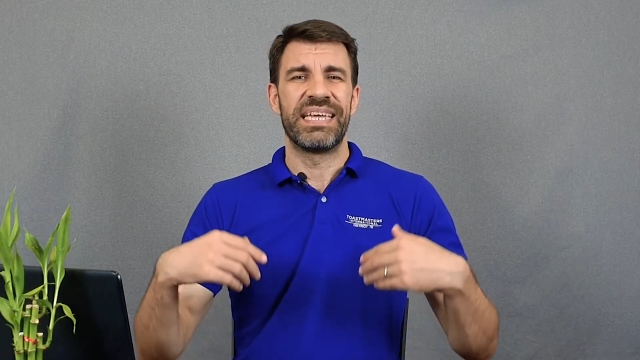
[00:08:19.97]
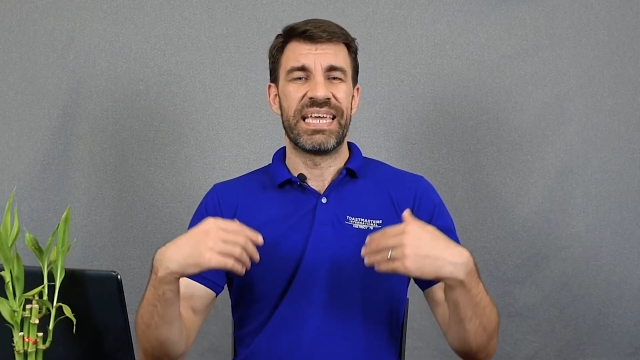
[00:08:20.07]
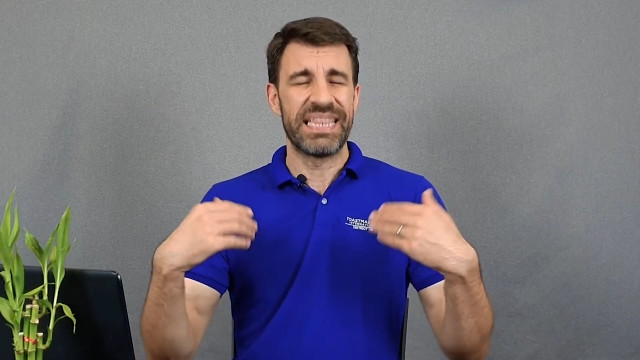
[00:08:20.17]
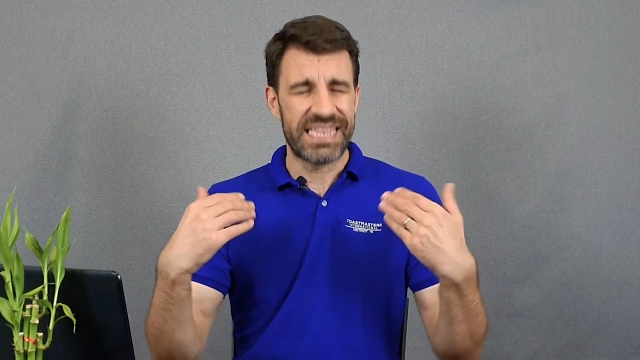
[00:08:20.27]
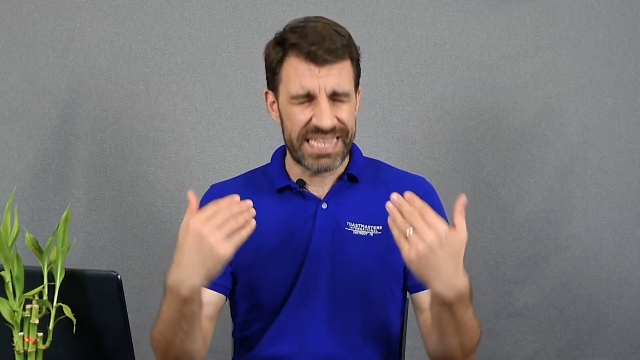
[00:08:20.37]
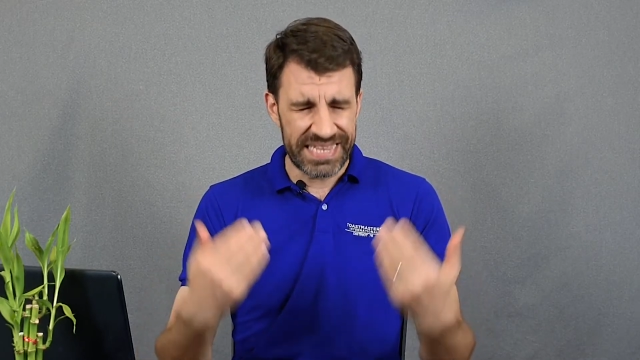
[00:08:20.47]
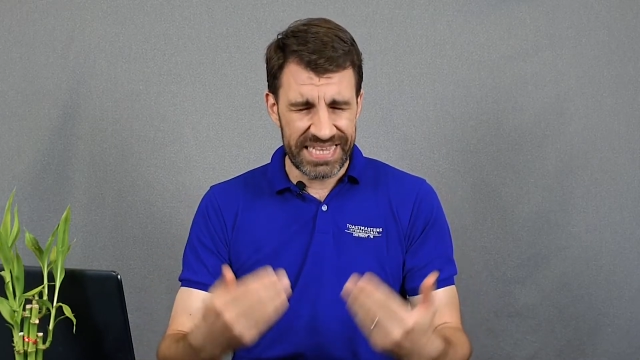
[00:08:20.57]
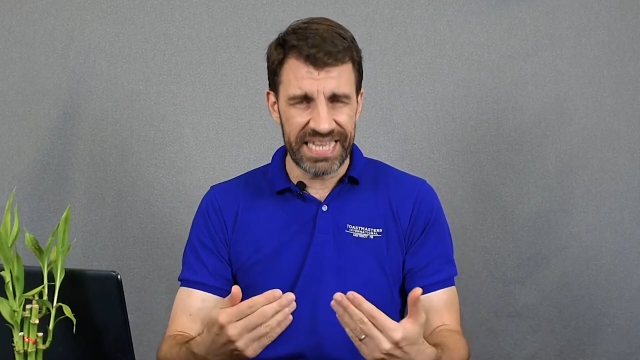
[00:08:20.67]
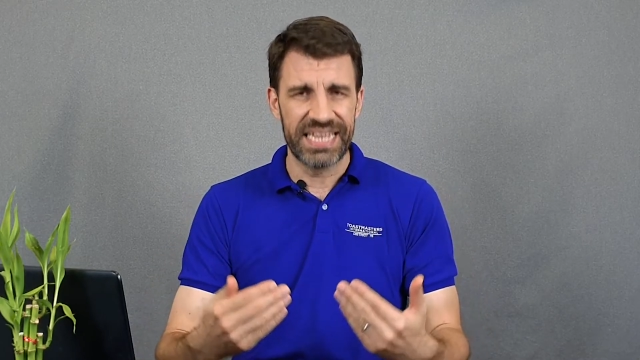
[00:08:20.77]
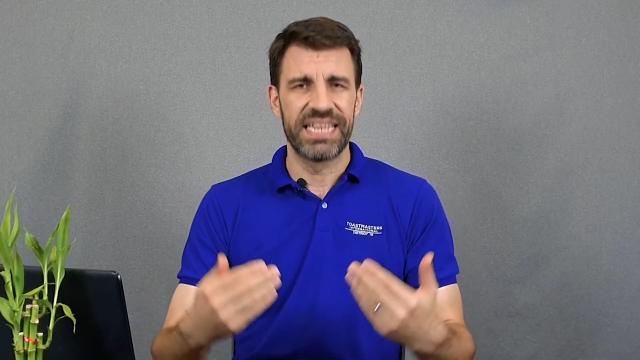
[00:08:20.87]

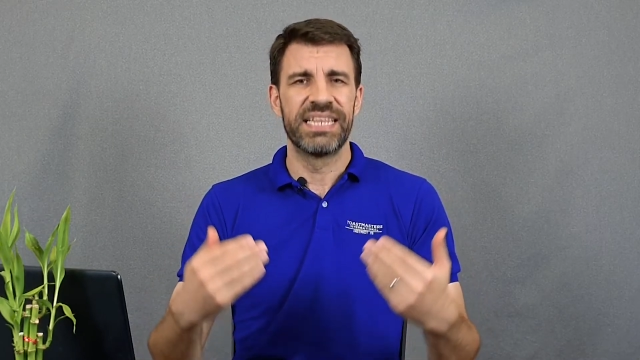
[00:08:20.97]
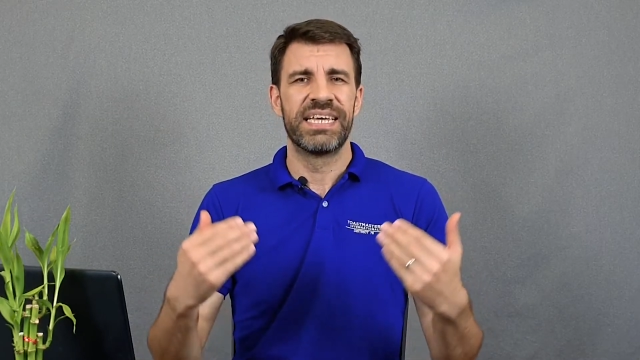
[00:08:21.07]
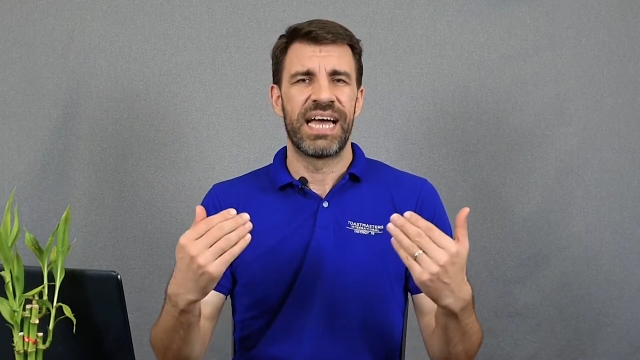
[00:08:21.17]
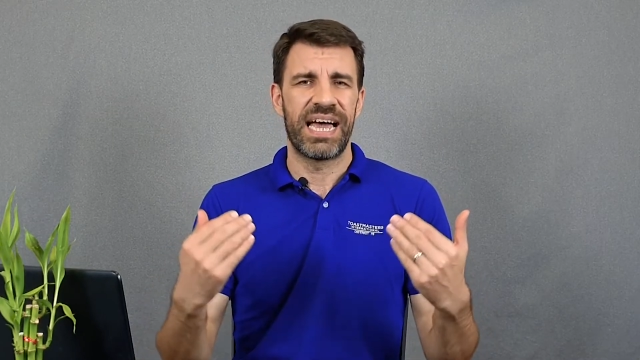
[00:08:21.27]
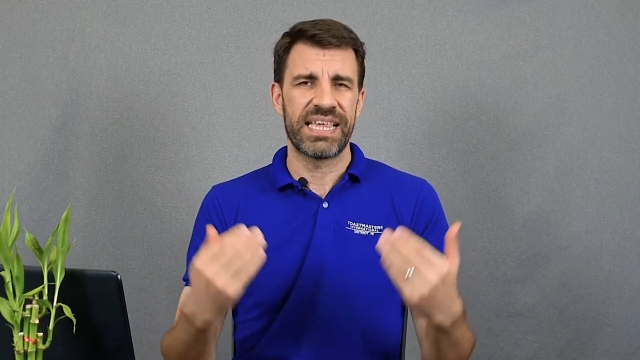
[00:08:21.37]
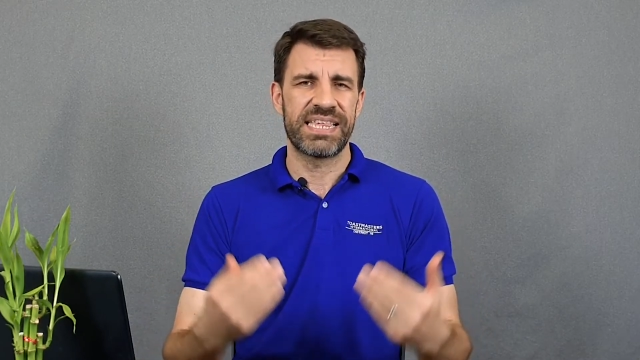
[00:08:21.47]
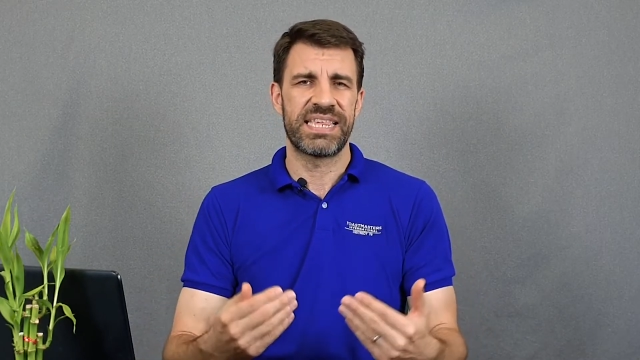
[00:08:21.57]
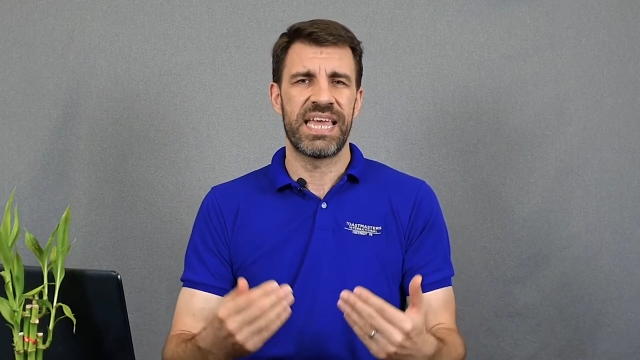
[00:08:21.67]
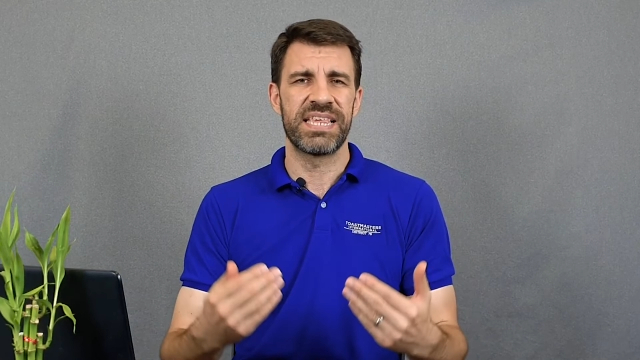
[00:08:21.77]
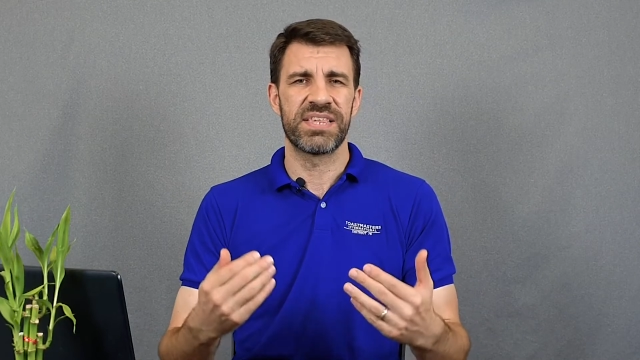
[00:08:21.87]
instill a
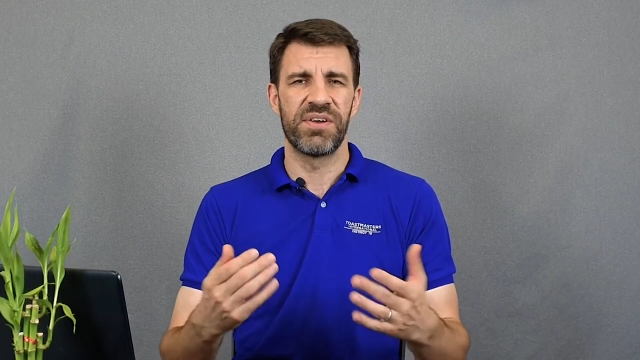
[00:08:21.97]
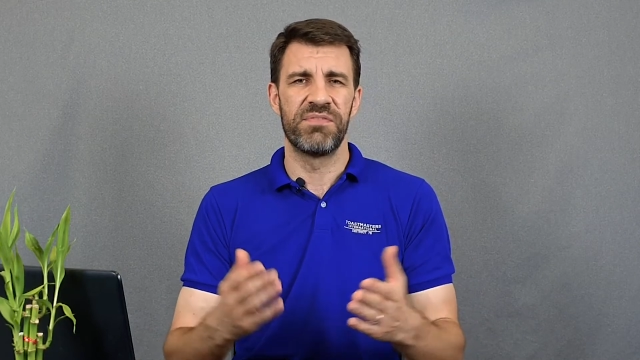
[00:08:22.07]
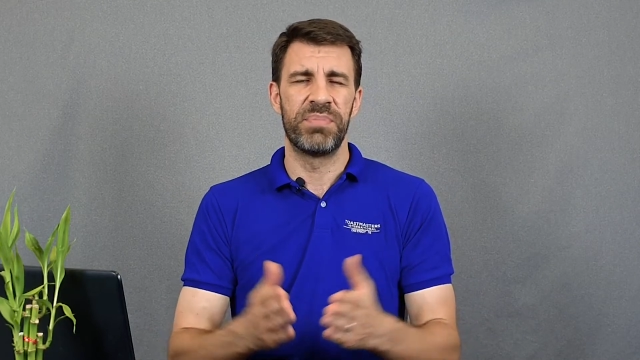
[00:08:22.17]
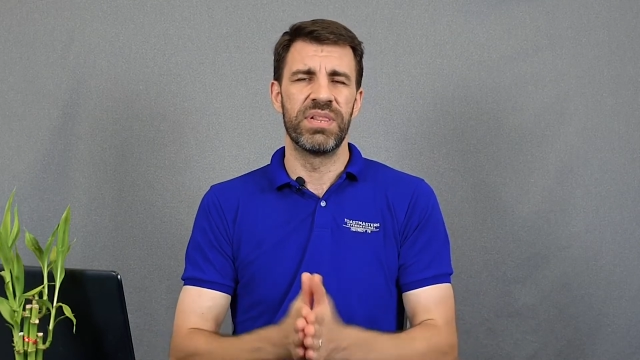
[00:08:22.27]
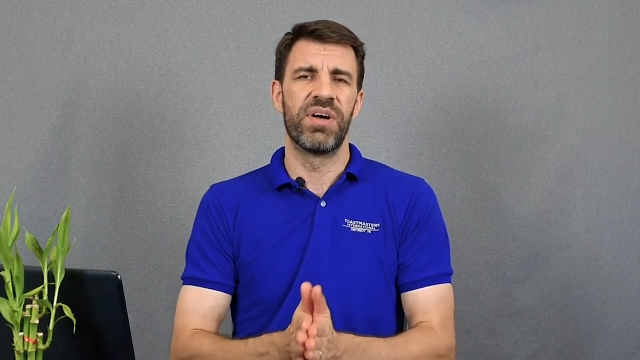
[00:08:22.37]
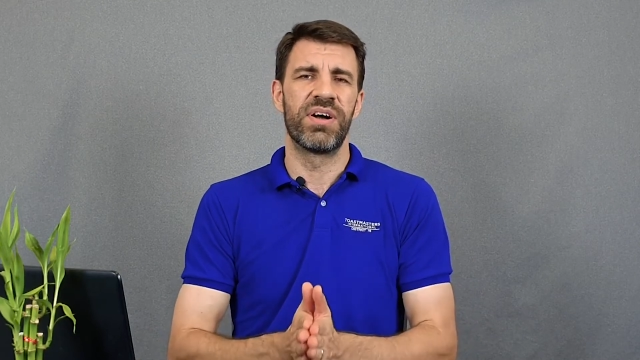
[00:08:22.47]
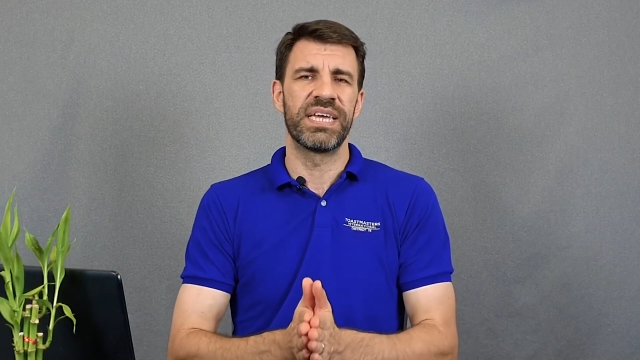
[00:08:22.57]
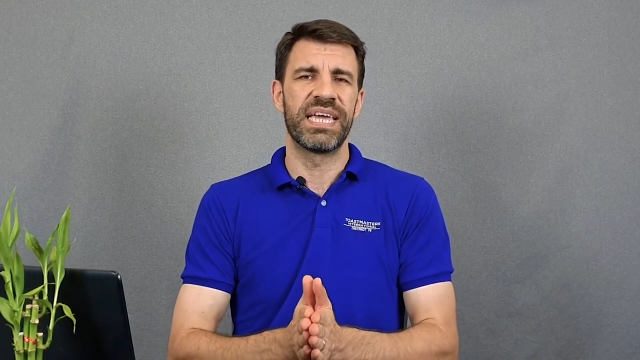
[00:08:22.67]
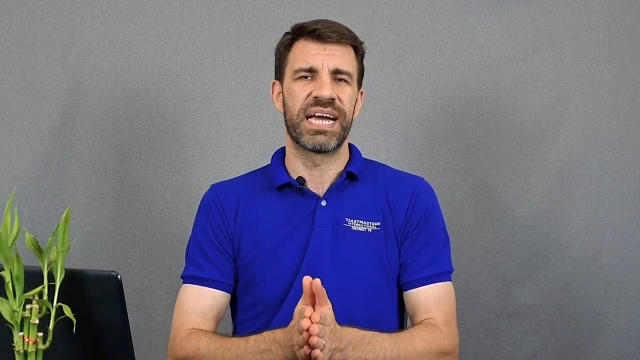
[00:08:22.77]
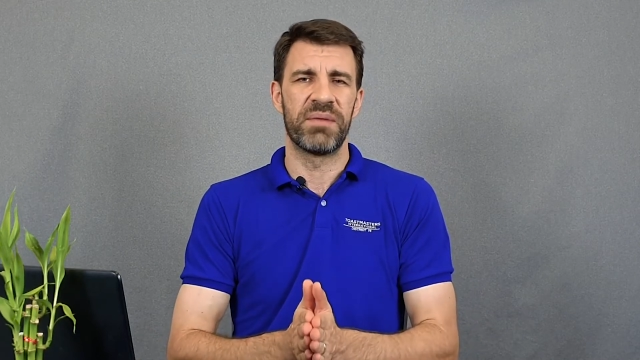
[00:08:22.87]
sense of
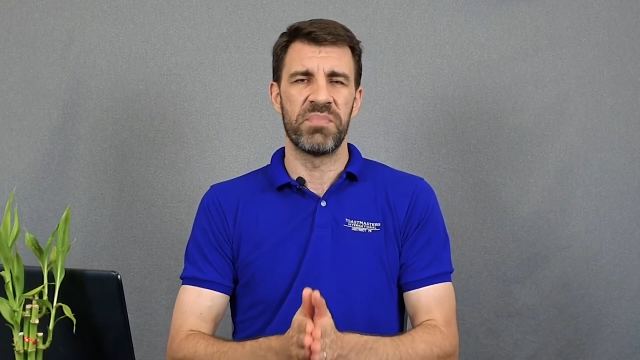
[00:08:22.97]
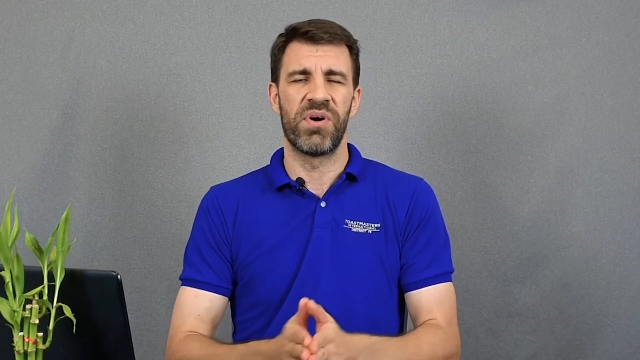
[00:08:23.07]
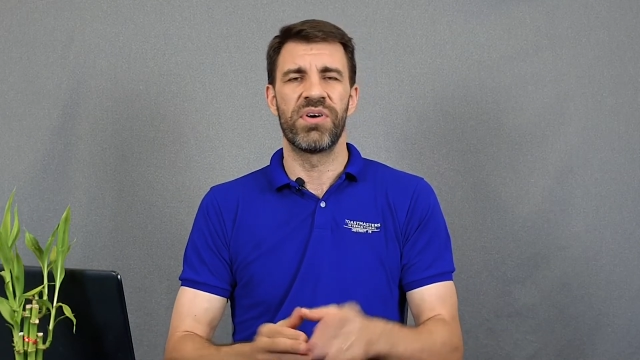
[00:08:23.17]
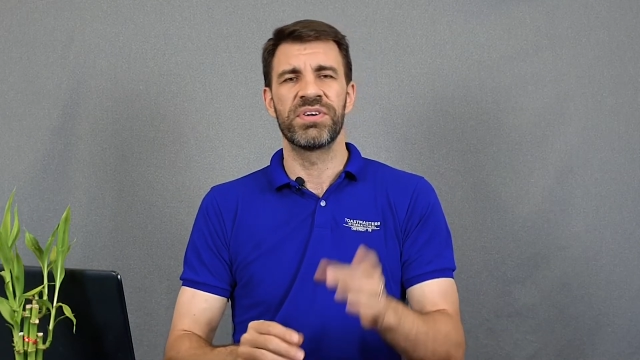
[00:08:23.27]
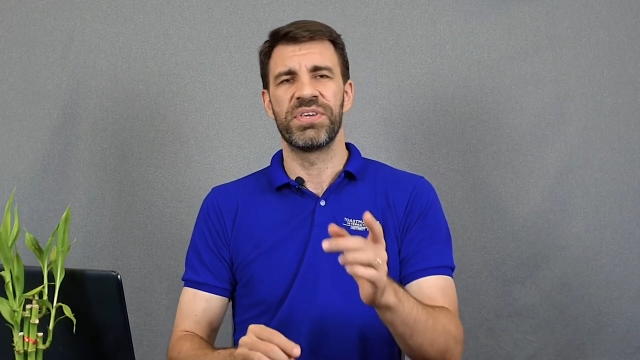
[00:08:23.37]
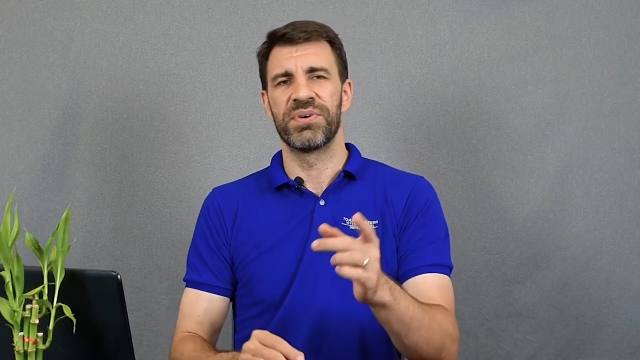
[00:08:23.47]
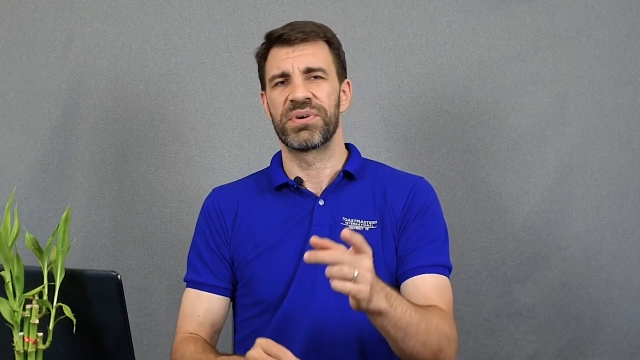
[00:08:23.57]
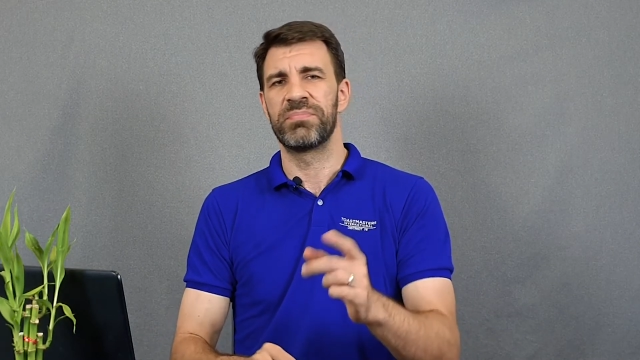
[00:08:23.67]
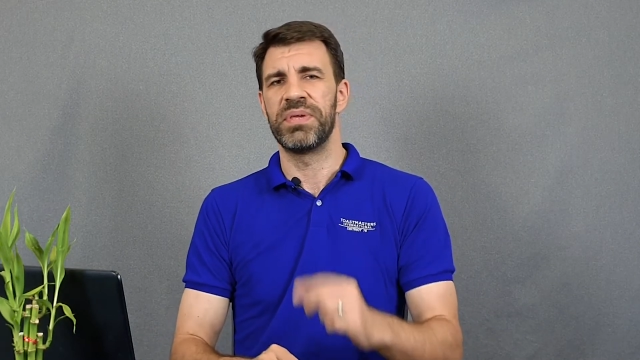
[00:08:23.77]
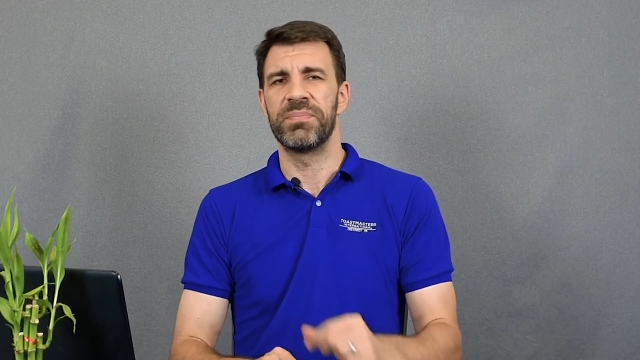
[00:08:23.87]
belonging among
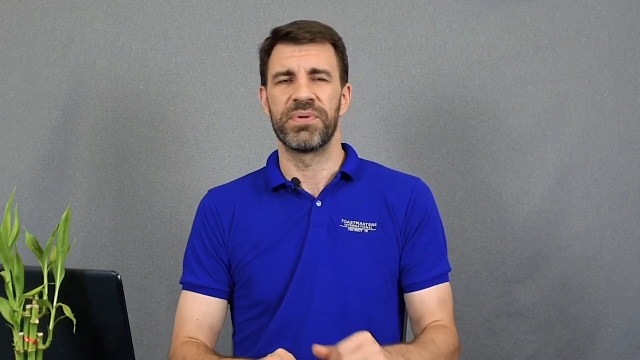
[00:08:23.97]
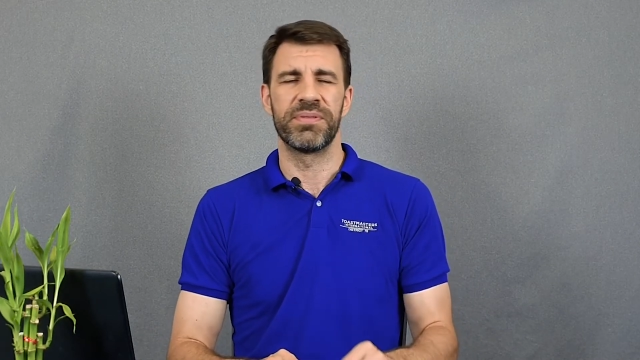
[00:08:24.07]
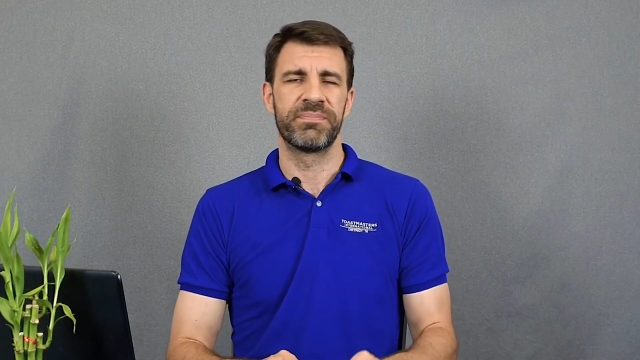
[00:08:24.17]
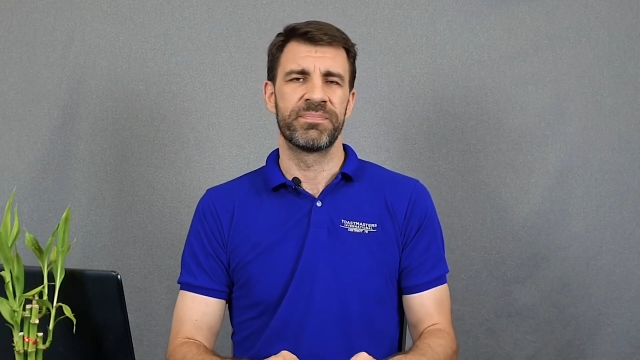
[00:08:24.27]
your people.